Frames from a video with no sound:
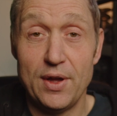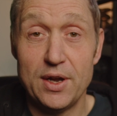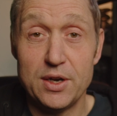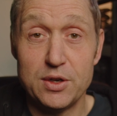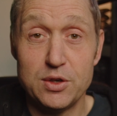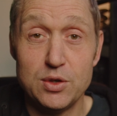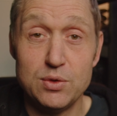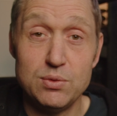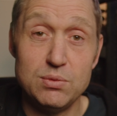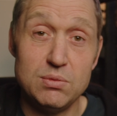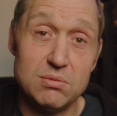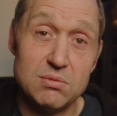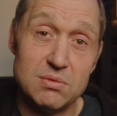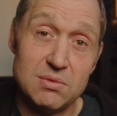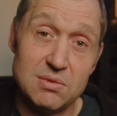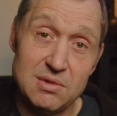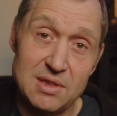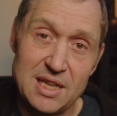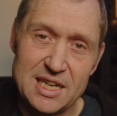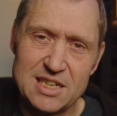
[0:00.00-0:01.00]
ado,
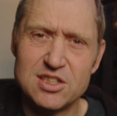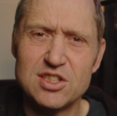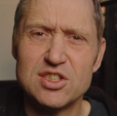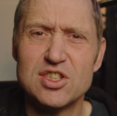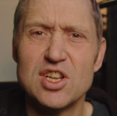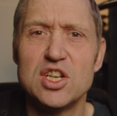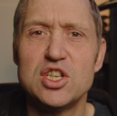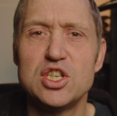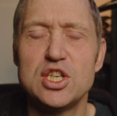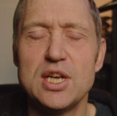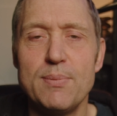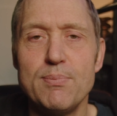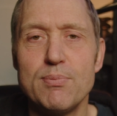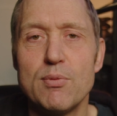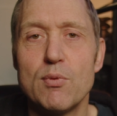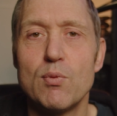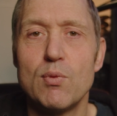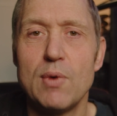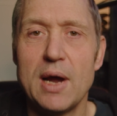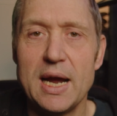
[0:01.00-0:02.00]
let's jump
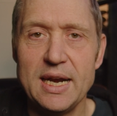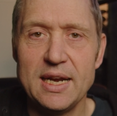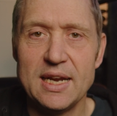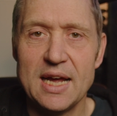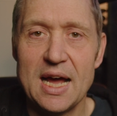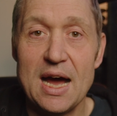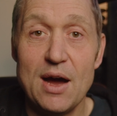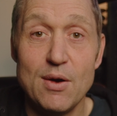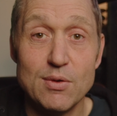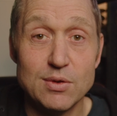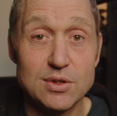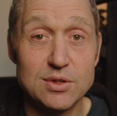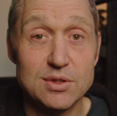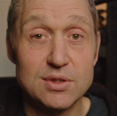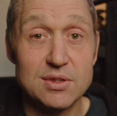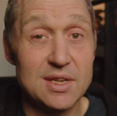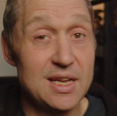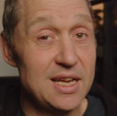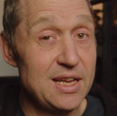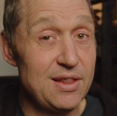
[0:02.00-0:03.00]
right
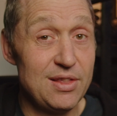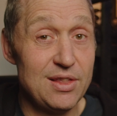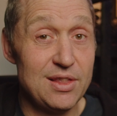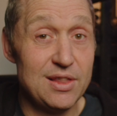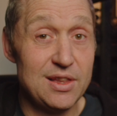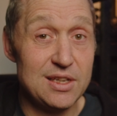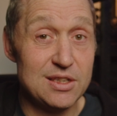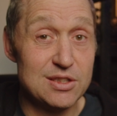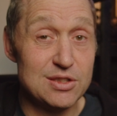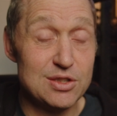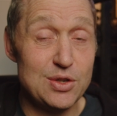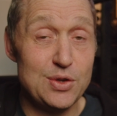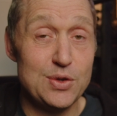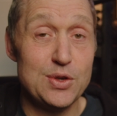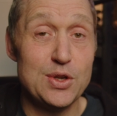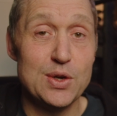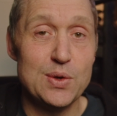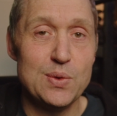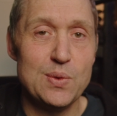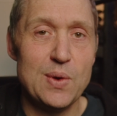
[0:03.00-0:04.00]
out in the
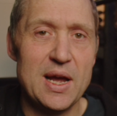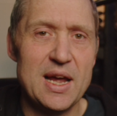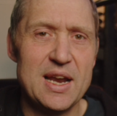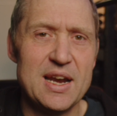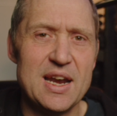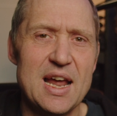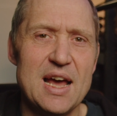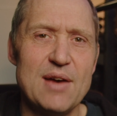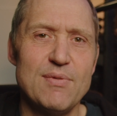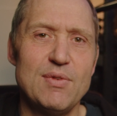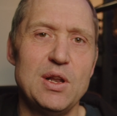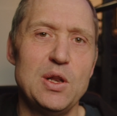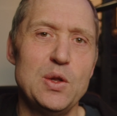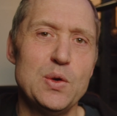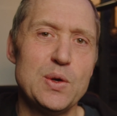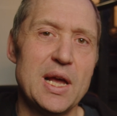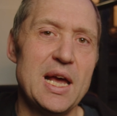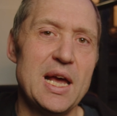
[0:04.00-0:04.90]
studio and have a look